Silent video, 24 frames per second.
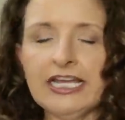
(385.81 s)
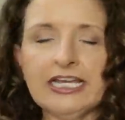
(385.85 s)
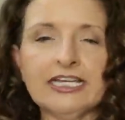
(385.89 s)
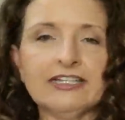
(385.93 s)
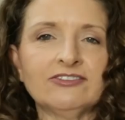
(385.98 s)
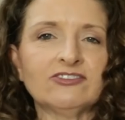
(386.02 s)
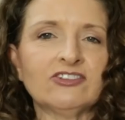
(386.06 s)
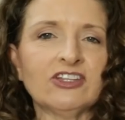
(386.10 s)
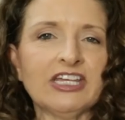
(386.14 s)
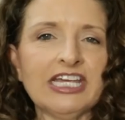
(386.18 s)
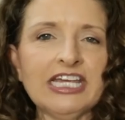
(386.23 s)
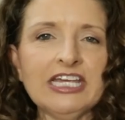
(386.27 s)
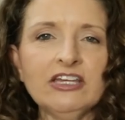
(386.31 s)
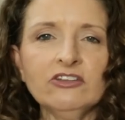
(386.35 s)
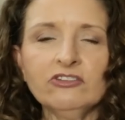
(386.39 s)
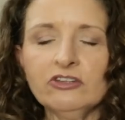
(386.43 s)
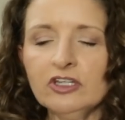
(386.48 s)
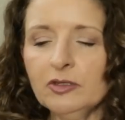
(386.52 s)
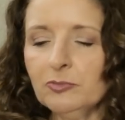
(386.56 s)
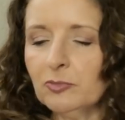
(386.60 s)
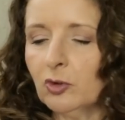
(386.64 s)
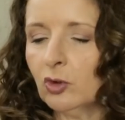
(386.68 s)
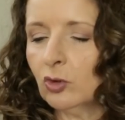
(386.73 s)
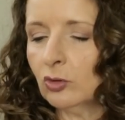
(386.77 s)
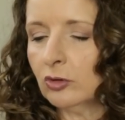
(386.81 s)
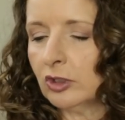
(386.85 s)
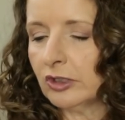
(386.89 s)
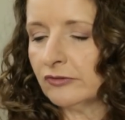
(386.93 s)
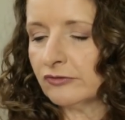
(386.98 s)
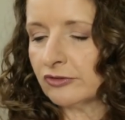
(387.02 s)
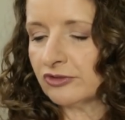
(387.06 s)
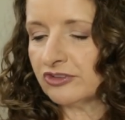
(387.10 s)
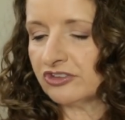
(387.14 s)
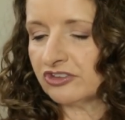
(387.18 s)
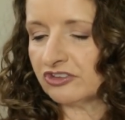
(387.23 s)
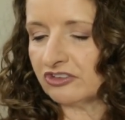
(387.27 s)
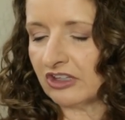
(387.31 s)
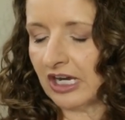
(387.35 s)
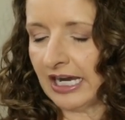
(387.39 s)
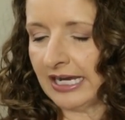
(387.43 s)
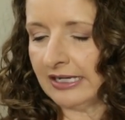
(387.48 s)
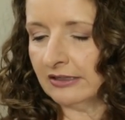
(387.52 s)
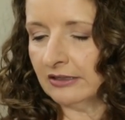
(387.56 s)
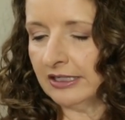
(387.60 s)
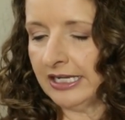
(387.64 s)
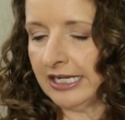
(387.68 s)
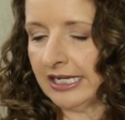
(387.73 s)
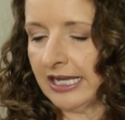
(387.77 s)
It's easy pullover
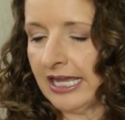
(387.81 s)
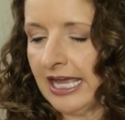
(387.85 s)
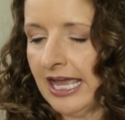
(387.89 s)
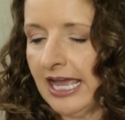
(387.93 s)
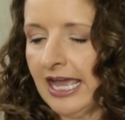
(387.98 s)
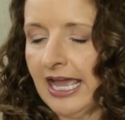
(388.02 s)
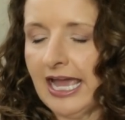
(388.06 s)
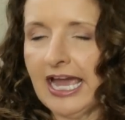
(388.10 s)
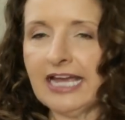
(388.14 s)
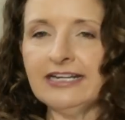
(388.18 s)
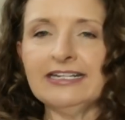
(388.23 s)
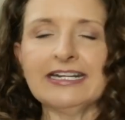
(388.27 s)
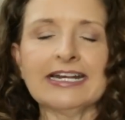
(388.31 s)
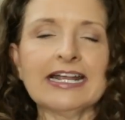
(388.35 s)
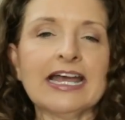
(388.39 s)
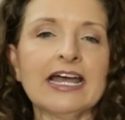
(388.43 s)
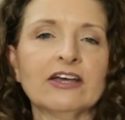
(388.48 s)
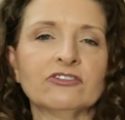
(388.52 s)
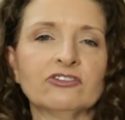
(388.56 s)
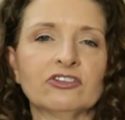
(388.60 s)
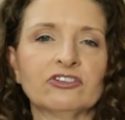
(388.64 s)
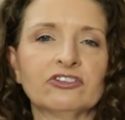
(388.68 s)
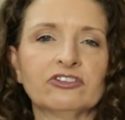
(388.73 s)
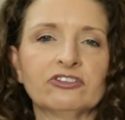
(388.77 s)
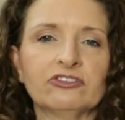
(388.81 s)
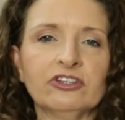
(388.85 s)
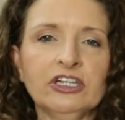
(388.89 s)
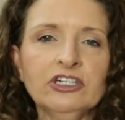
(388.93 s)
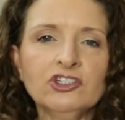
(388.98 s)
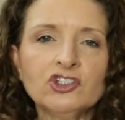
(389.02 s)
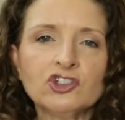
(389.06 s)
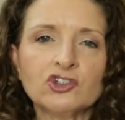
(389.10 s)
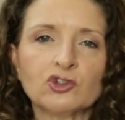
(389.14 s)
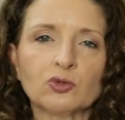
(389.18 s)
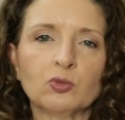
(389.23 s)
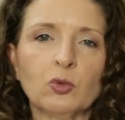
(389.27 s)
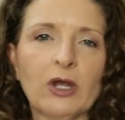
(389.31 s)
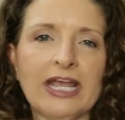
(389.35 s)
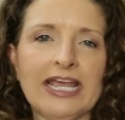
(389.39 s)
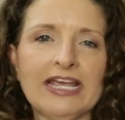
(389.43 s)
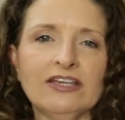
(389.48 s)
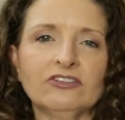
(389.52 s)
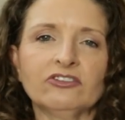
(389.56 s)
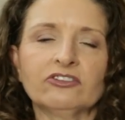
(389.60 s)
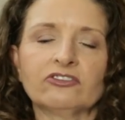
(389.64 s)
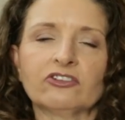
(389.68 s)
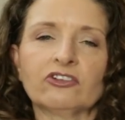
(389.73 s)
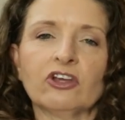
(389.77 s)
styling, and it has a cinched
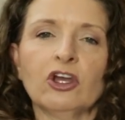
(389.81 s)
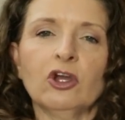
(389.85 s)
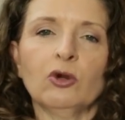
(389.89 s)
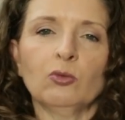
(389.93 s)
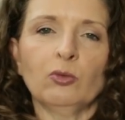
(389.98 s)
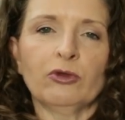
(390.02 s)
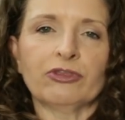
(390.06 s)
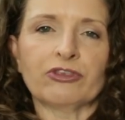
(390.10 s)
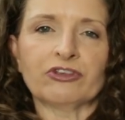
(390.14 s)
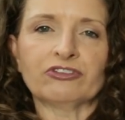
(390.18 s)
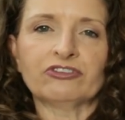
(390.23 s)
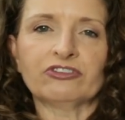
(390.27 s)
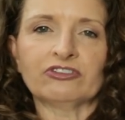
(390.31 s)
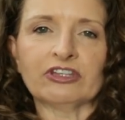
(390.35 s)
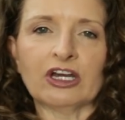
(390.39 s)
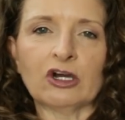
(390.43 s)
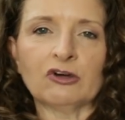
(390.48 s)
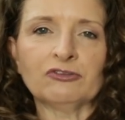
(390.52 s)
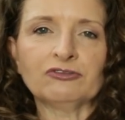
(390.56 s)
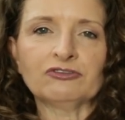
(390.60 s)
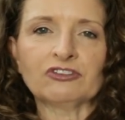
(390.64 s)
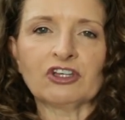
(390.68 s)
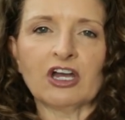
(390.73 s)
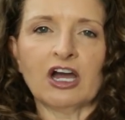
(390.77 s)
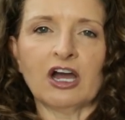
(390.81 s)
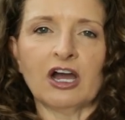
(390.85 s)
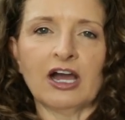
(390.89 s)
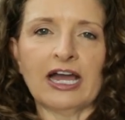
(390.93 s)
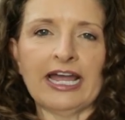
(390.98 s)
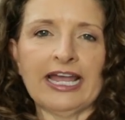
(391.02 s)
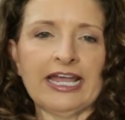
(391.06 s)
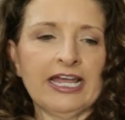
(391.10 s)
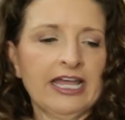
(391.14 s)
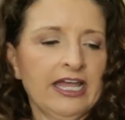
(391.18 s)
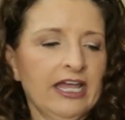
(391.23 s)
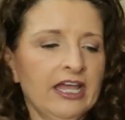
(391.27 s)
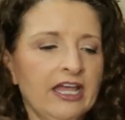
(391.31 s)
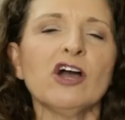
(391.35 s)
waist with a self tie.